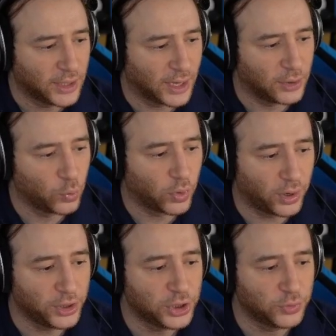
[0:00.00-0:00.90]
And
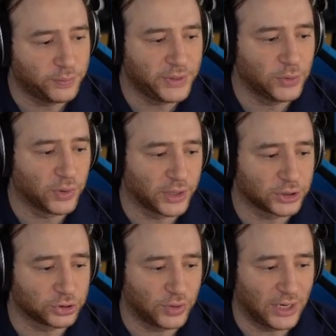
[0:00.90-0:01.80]
where you would be willing
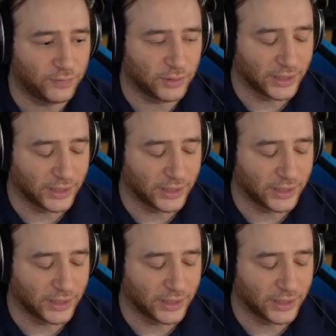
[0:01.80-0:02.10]
to travel.